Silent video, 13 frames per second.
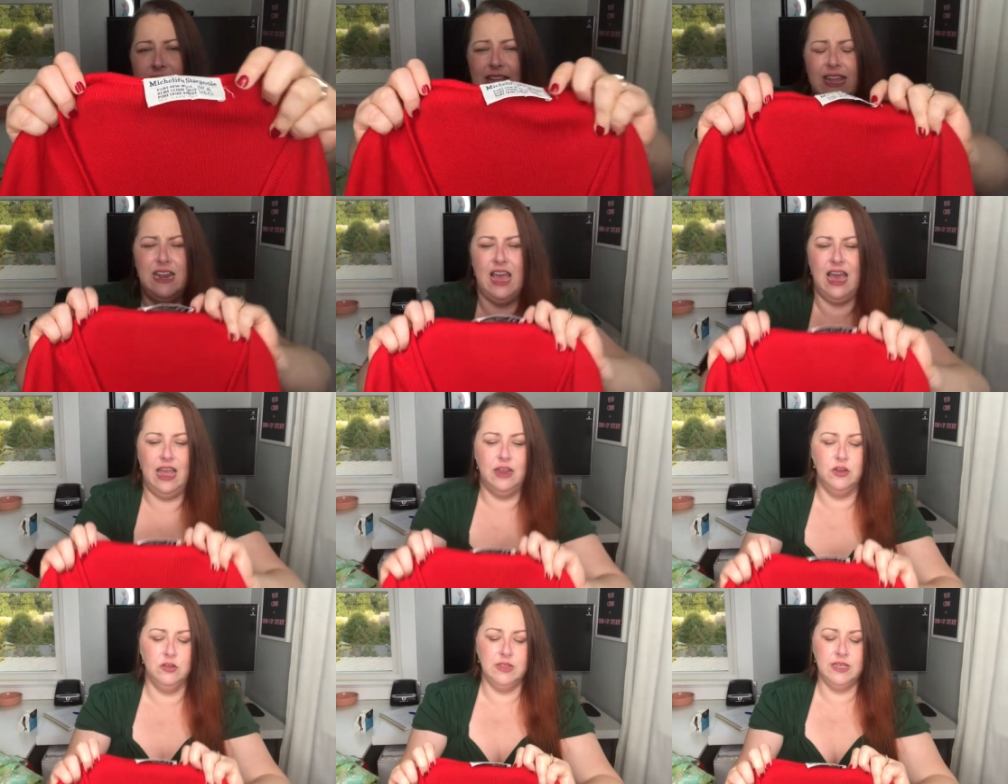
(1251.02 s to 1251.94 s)
in
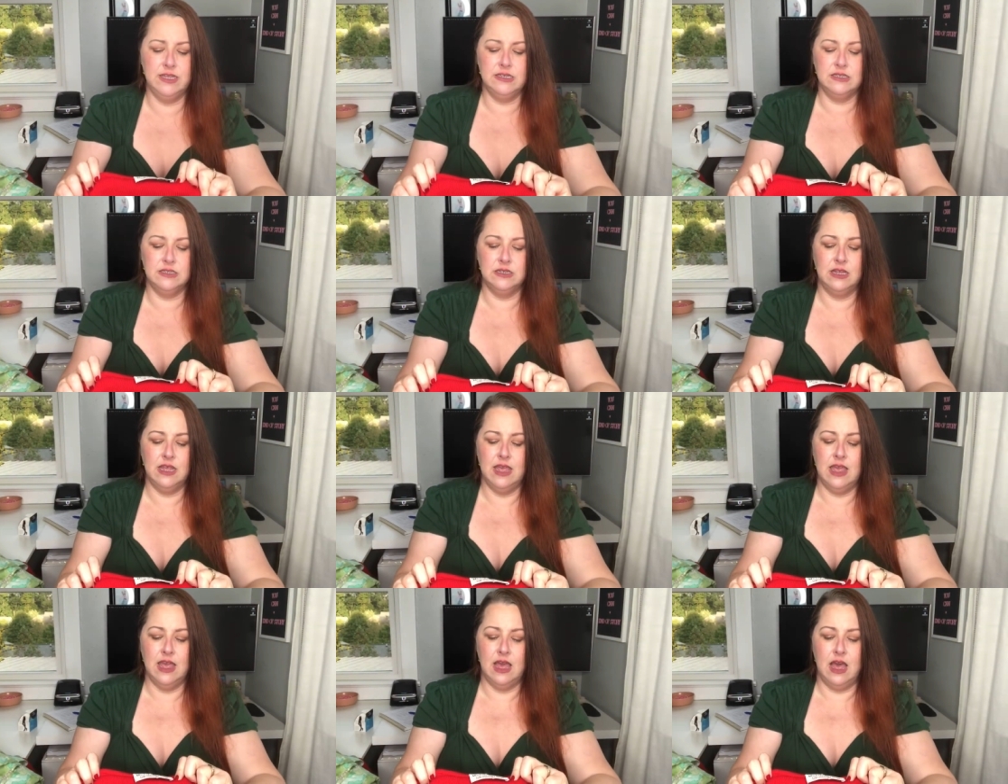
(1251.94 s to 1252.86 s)
Ireland,
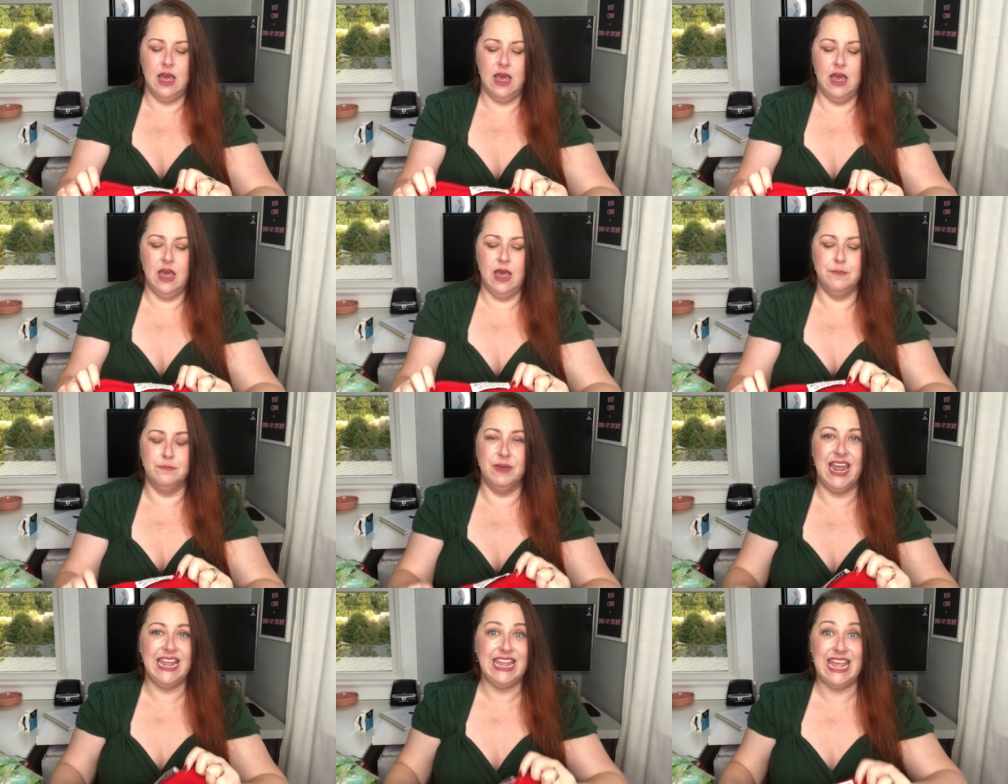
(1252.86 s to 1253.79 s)

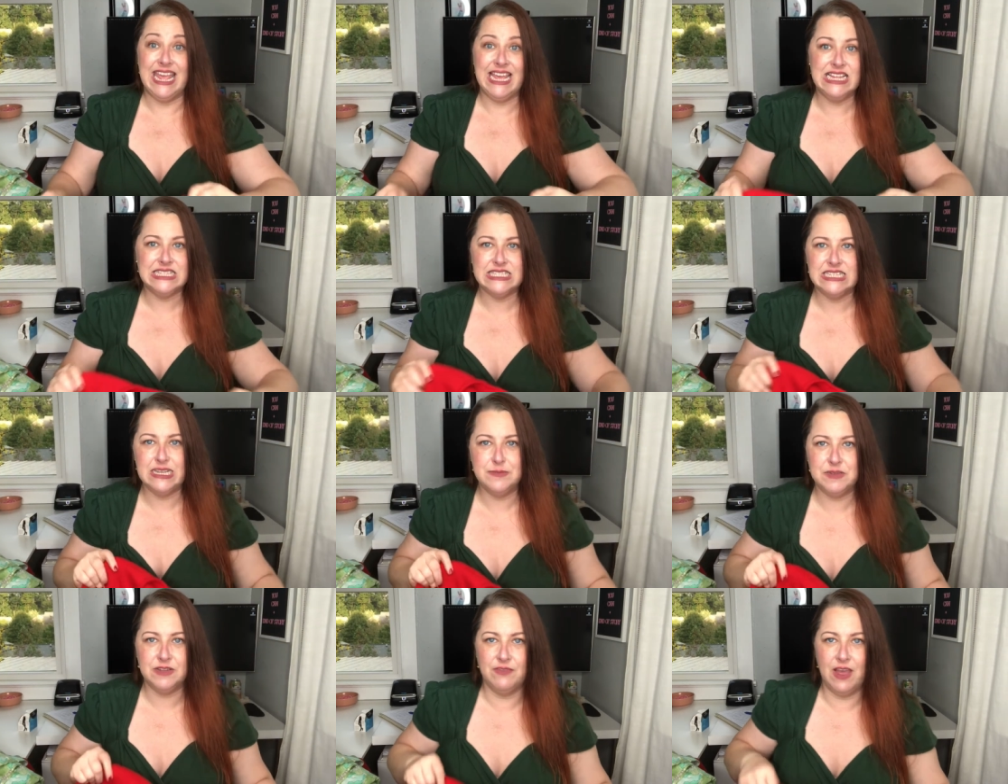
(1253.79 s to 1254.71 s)
but I can't
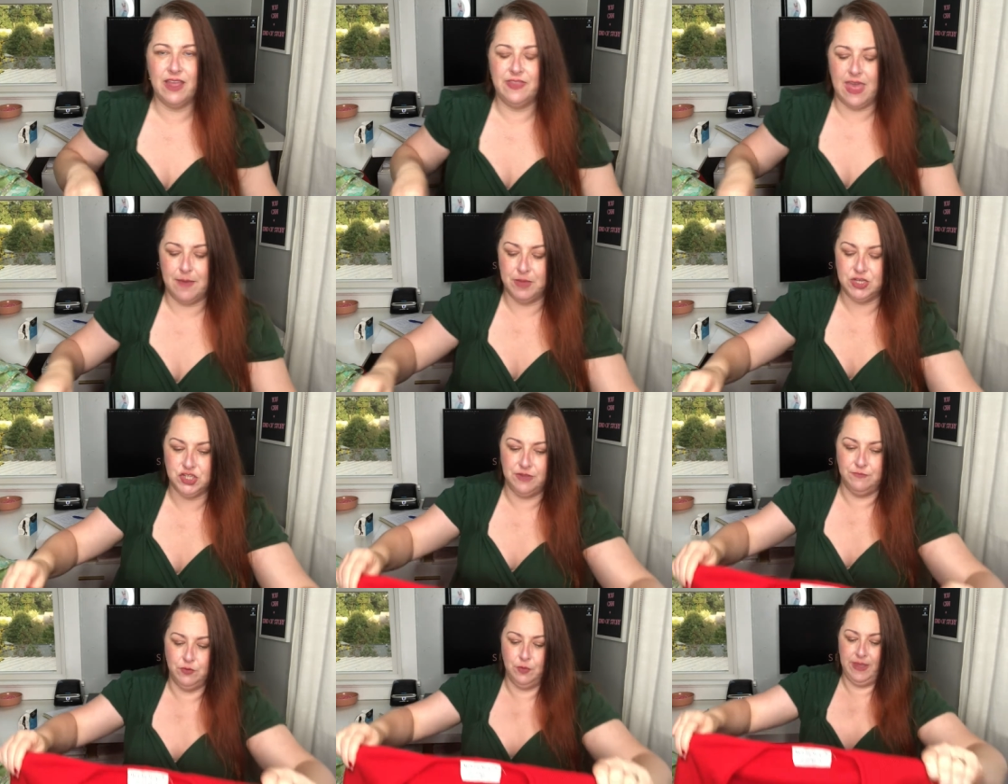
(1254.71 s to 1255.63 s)
seem to find that much
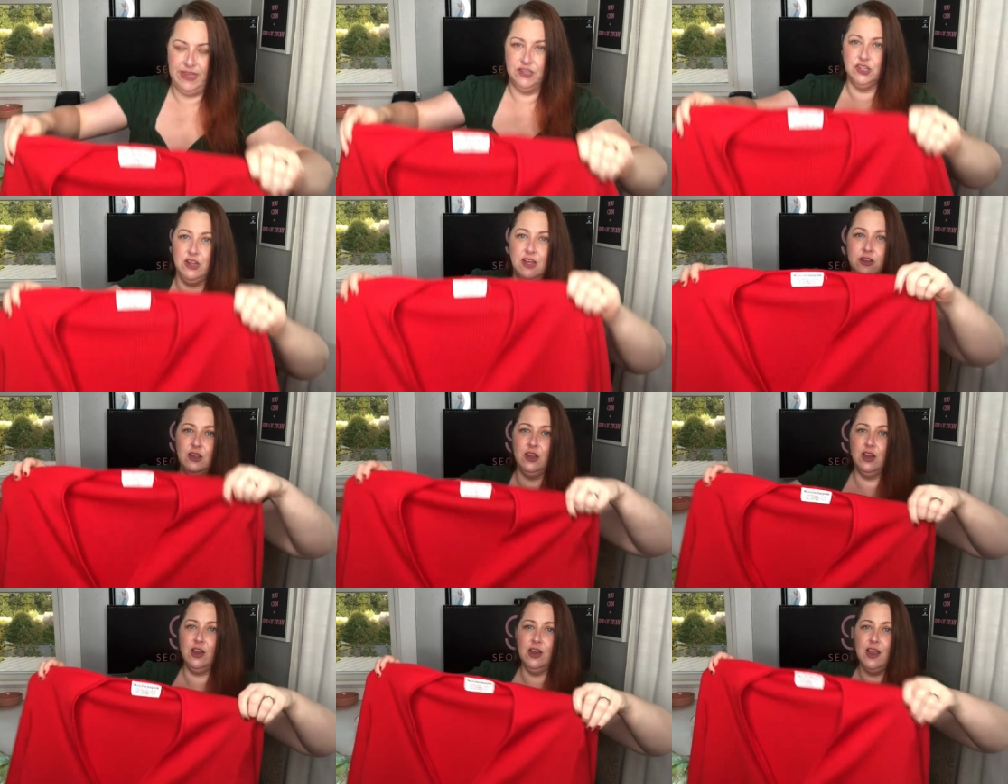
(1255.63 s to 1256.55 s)
information on
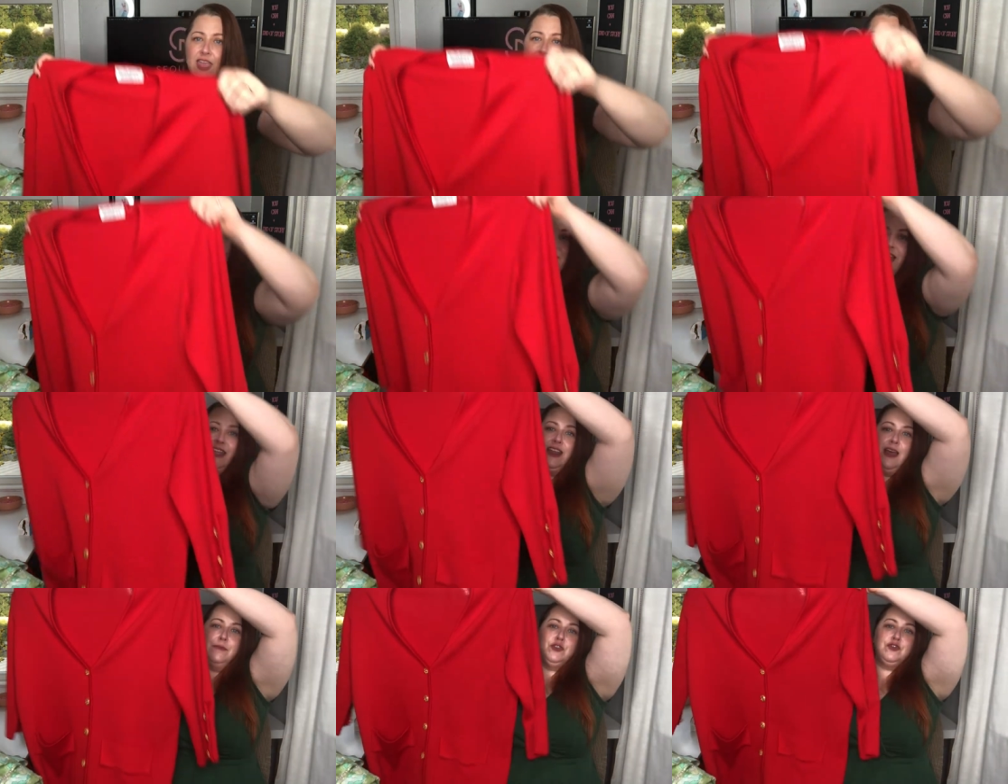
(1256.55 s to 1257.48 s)
her. And
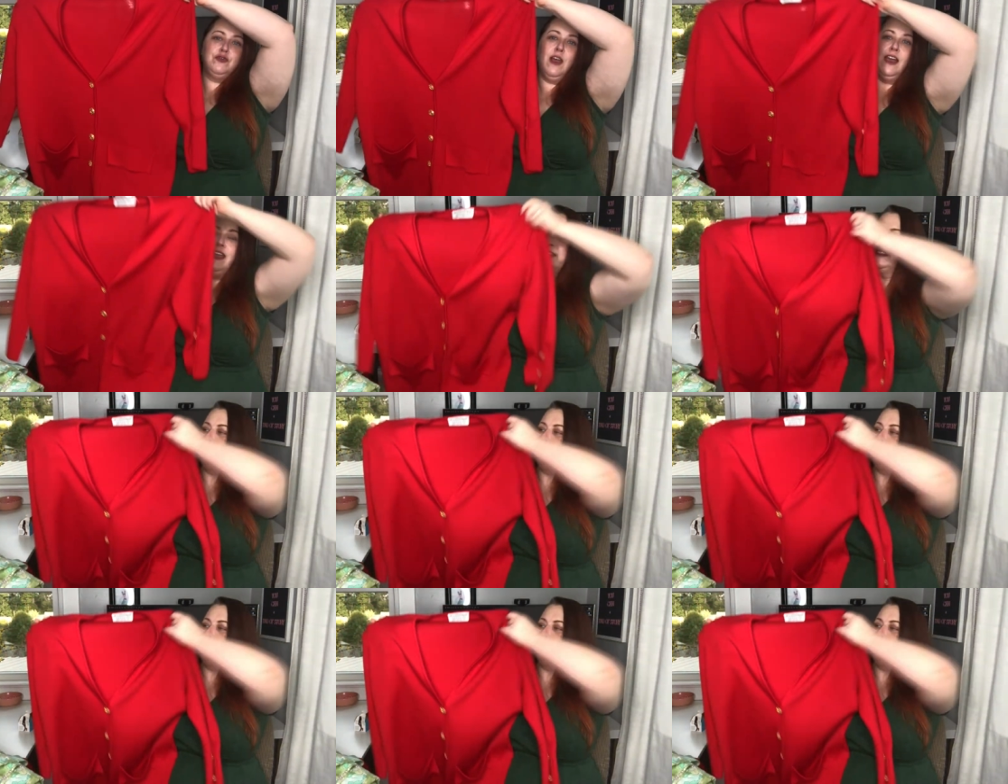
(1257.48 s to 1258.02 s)
I'm trying to